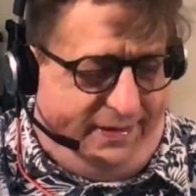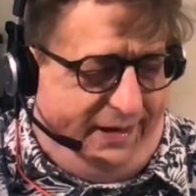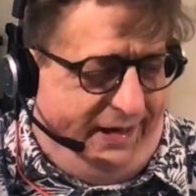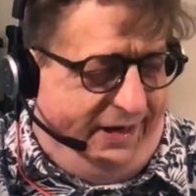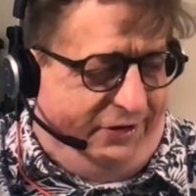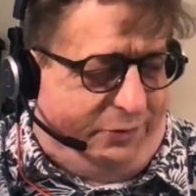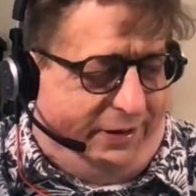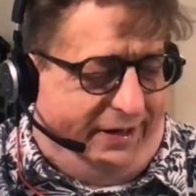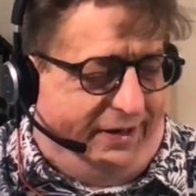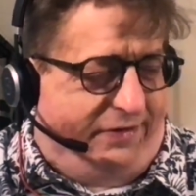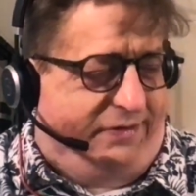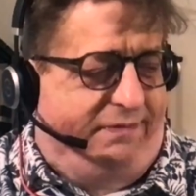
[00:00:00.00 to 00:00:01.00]
it is what it
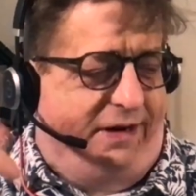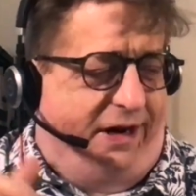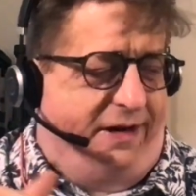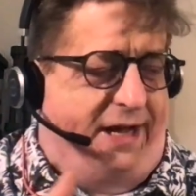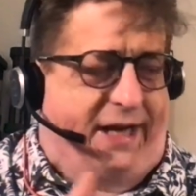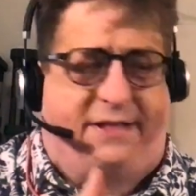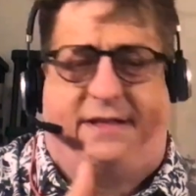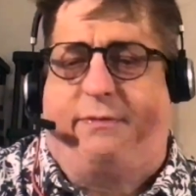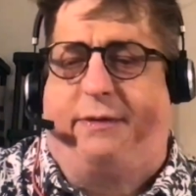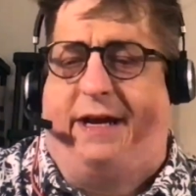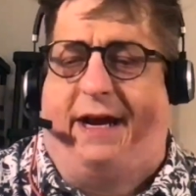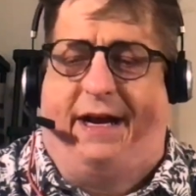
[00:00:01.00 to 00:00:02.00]
is. All right, next
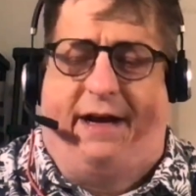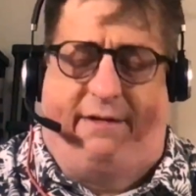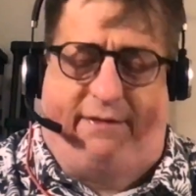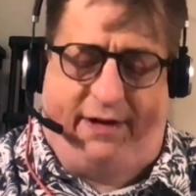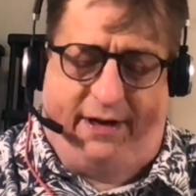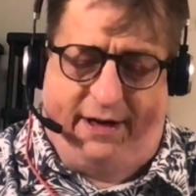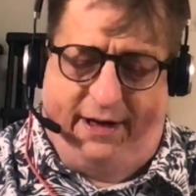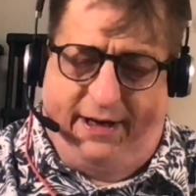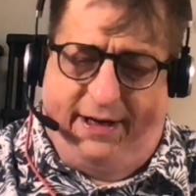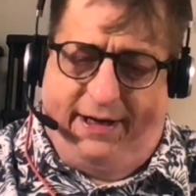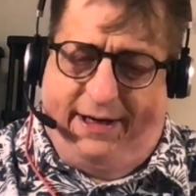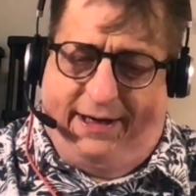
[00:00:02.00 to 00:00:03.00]
we have,
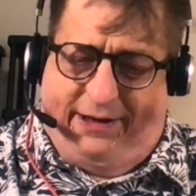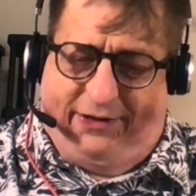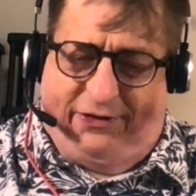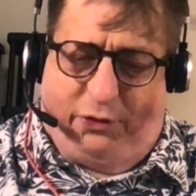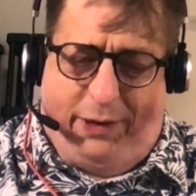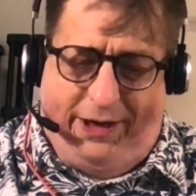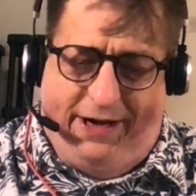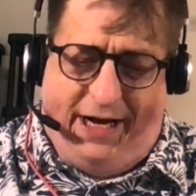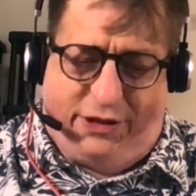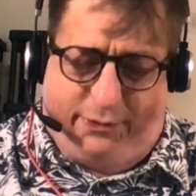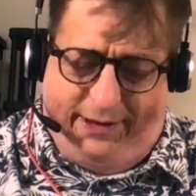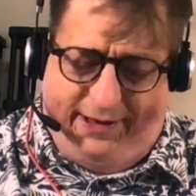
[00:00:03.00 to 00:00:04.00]
this is a
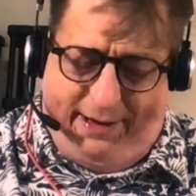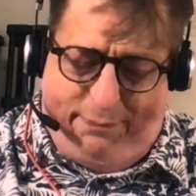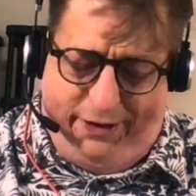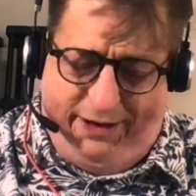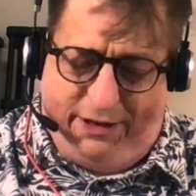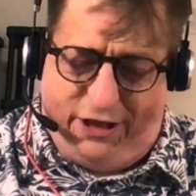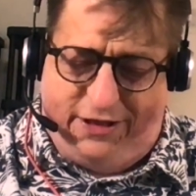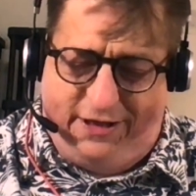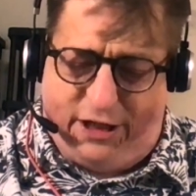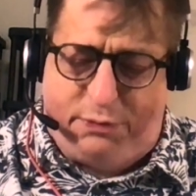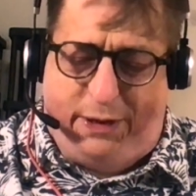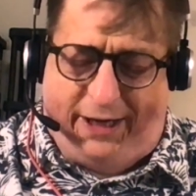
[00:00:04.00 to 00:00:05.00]
weird-ass one that I pretty much
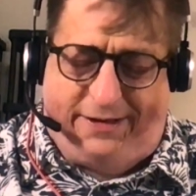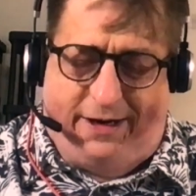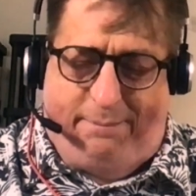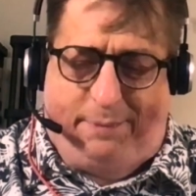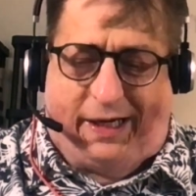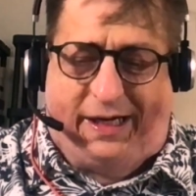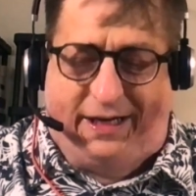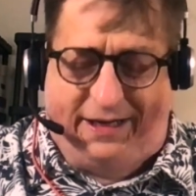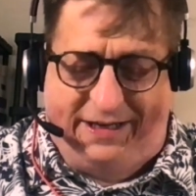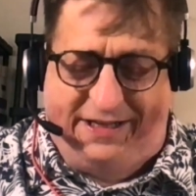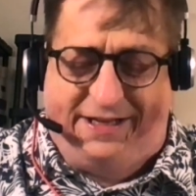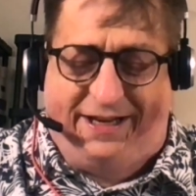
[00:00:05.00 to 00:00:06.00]
just picked up
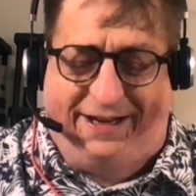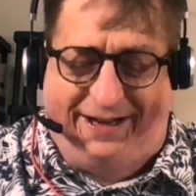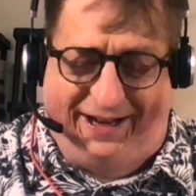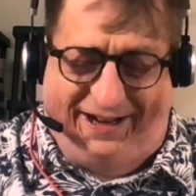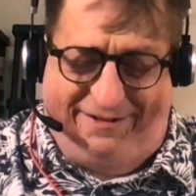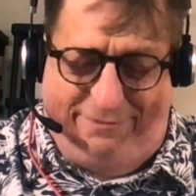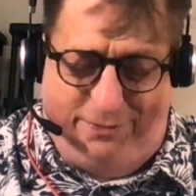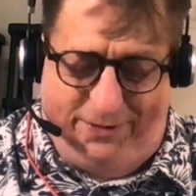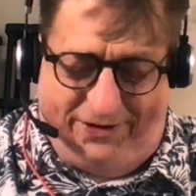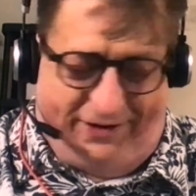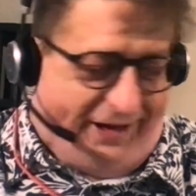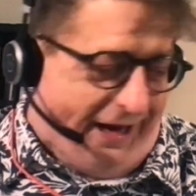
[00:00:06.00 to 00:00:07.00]
because it was
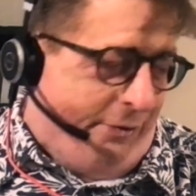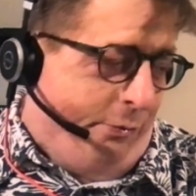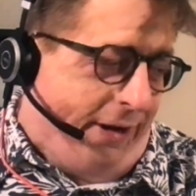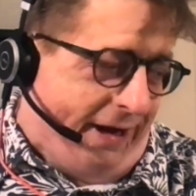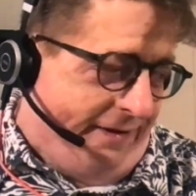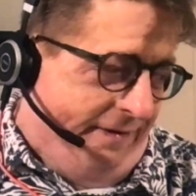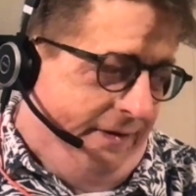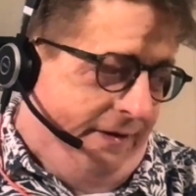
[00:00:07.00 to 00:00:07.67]
a light week.